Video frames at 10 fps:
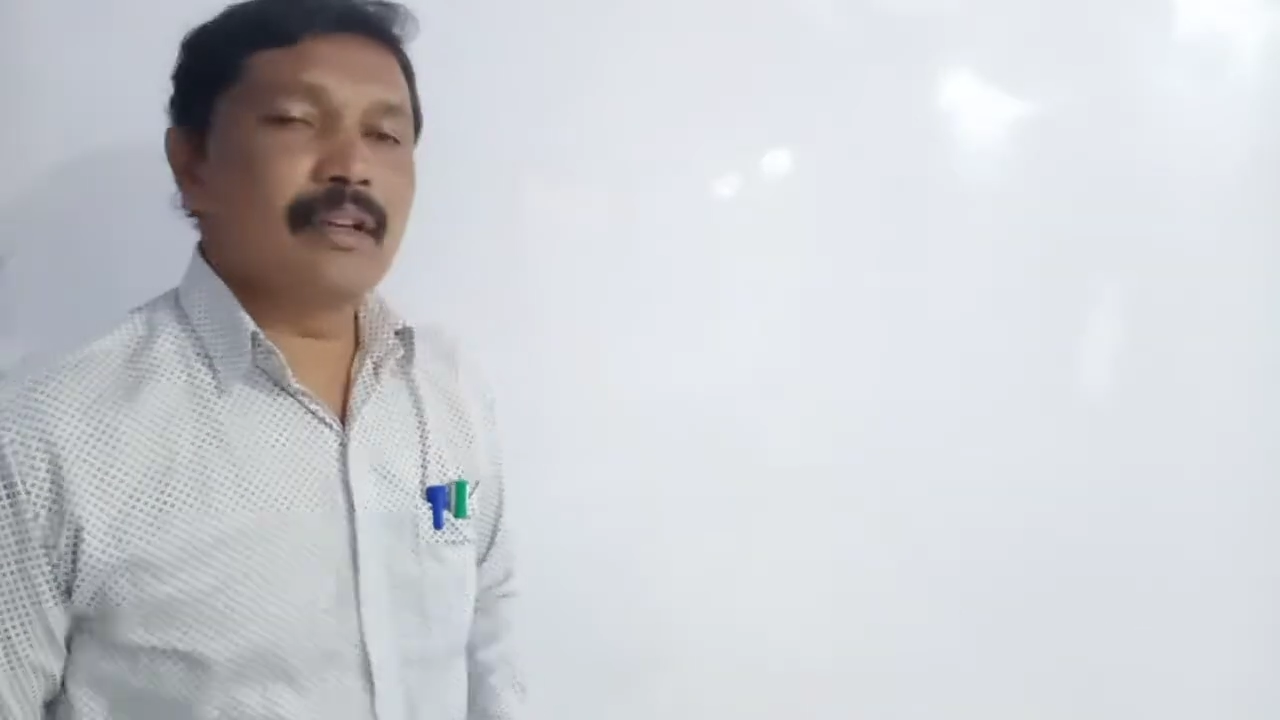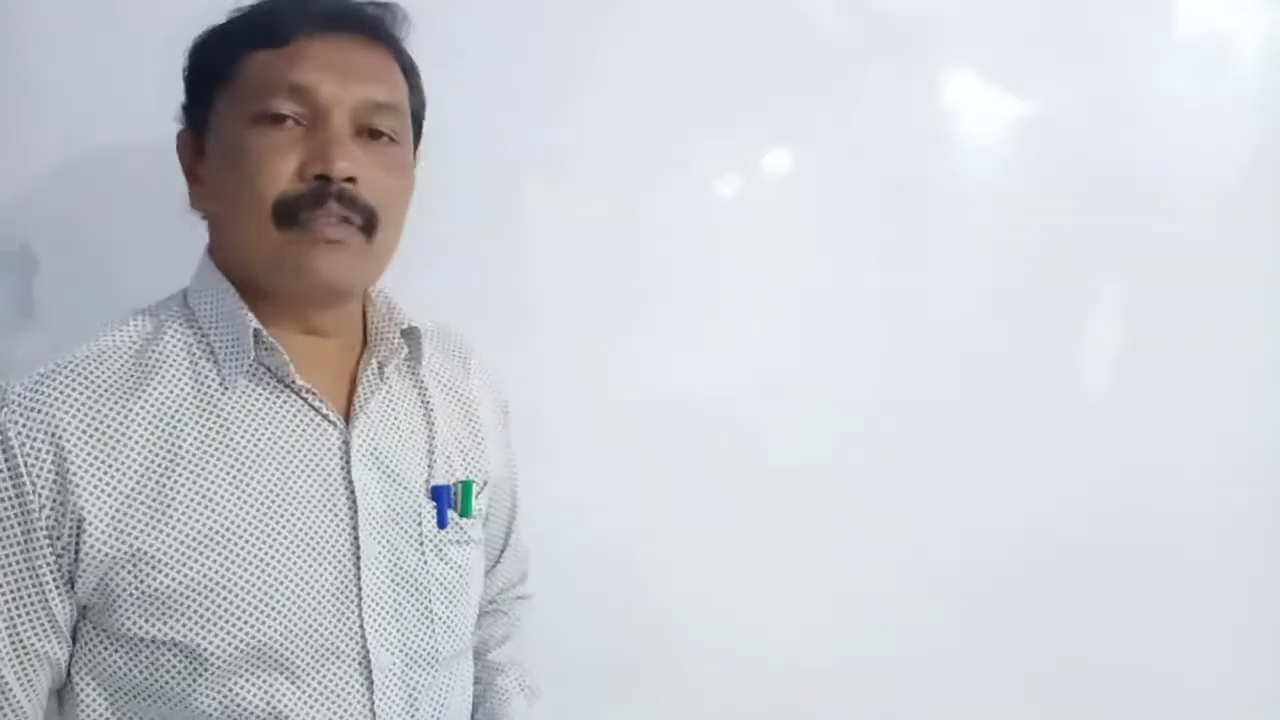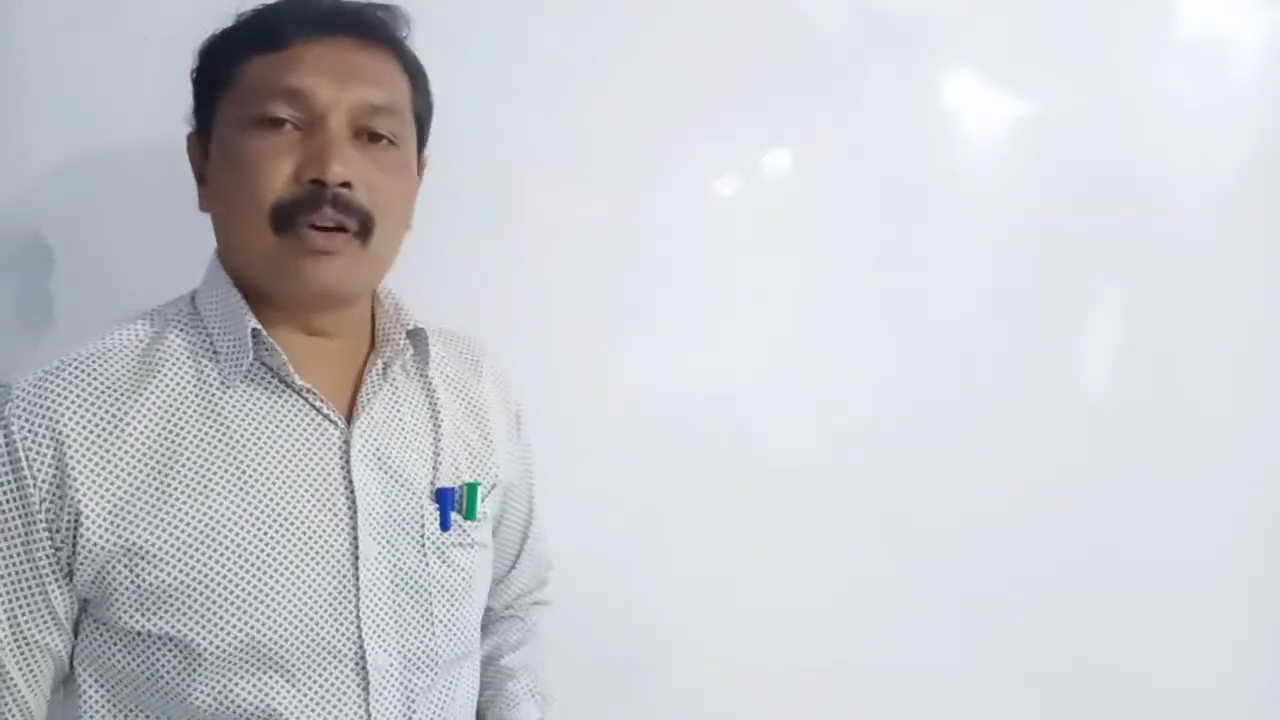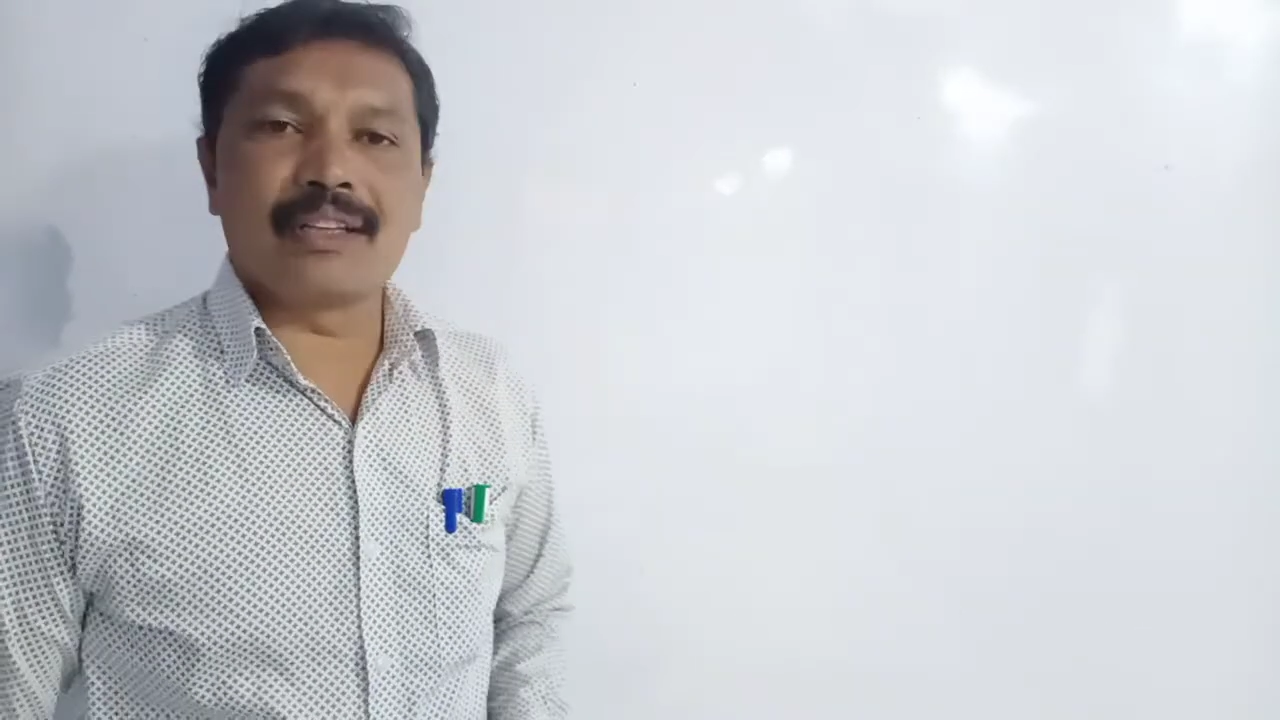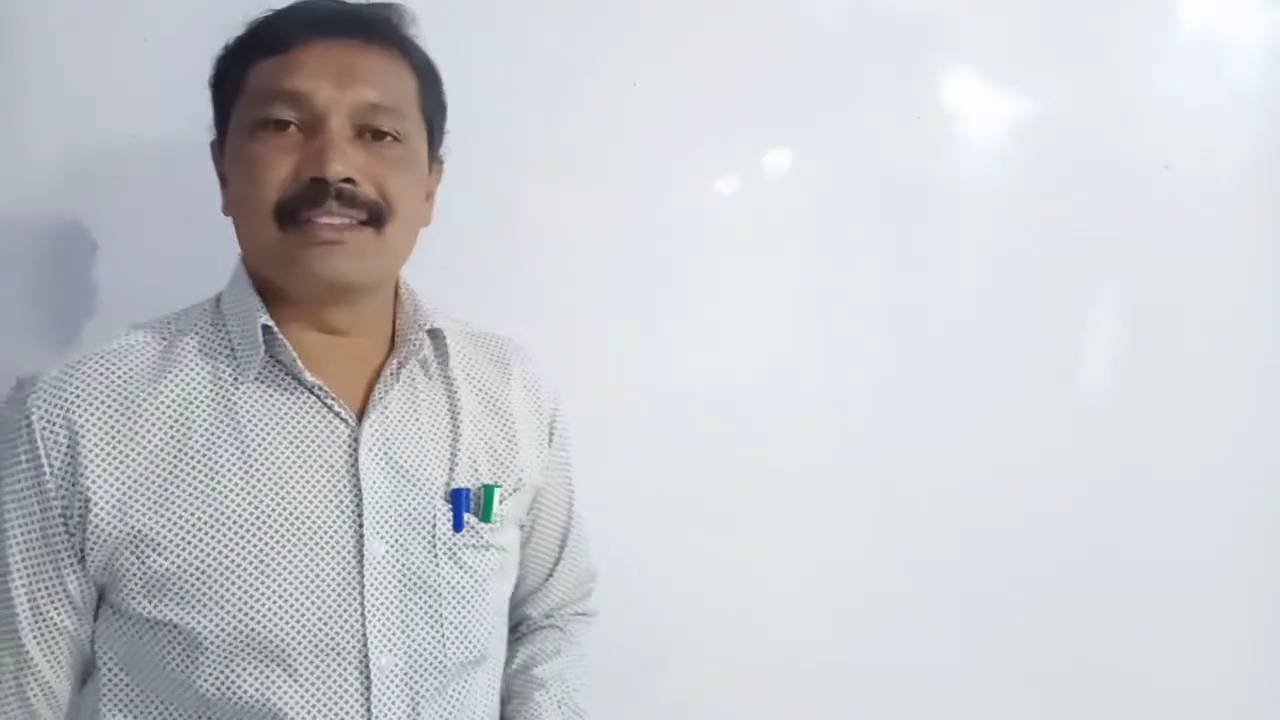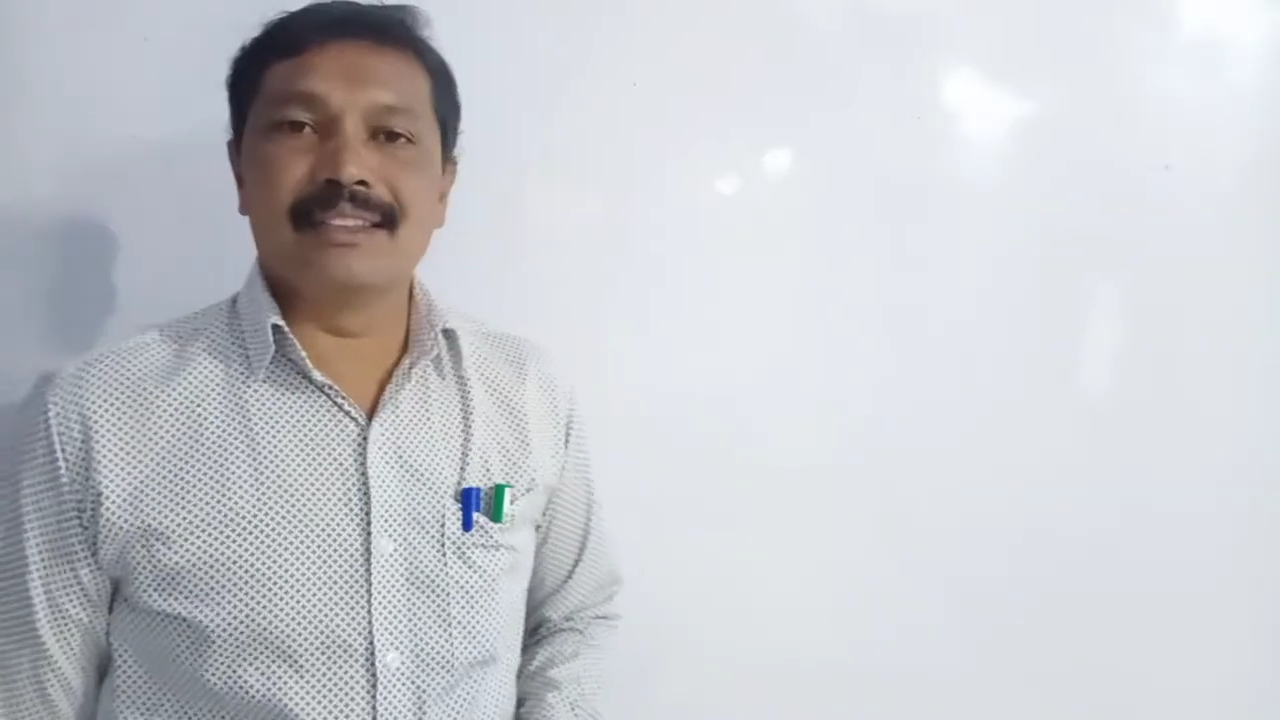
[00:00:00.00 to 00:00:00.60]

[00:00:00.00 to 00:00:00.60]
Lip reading: the forest